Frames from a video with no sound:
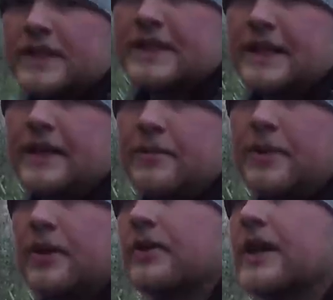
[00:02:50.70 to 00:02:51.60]
steady
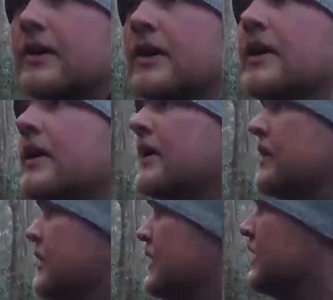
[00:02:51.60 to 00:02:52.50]
uphill now.
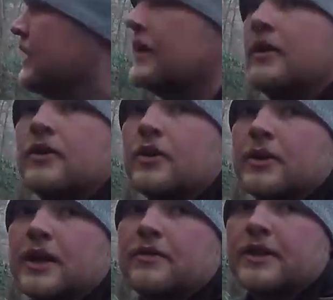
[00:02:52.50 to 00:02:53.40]
So we're
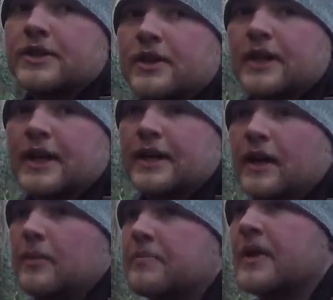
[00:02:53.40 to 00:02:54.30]
definitely starting to head
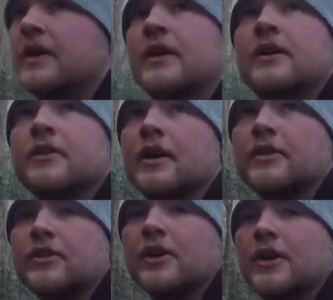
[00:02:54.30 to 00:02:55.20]
up, so
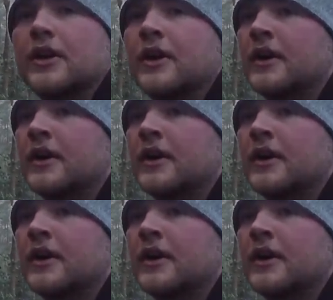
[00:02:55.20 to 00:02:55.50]
that's good.